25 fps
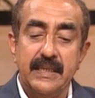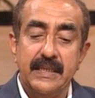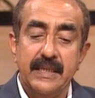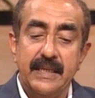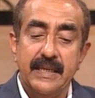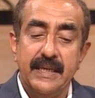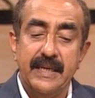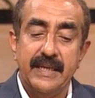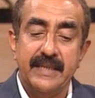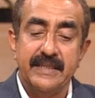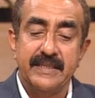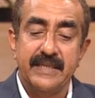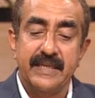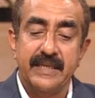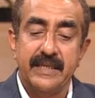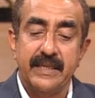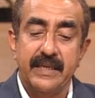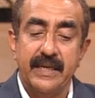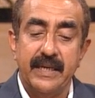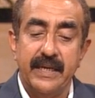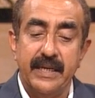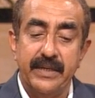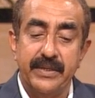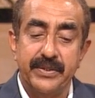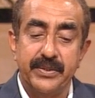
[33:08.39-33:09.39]
has an
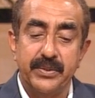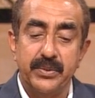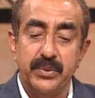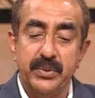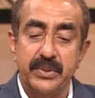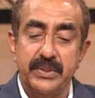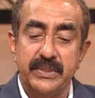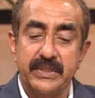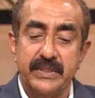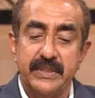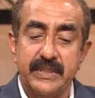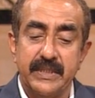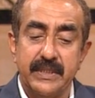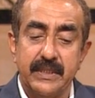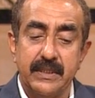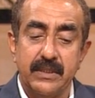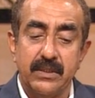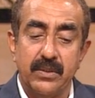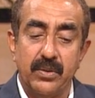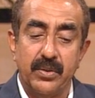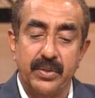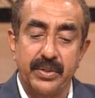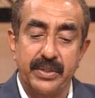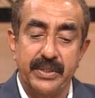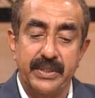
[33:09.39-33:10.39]
altruistic
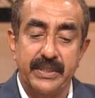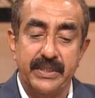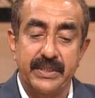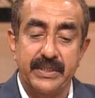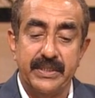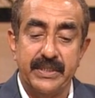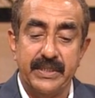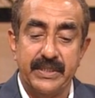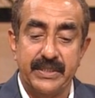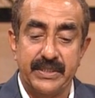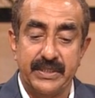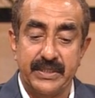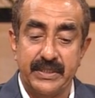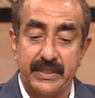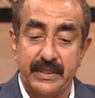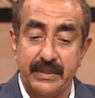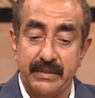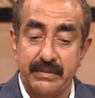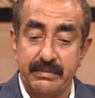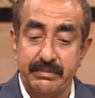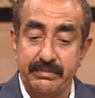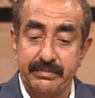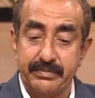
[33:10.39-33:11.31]
orientation.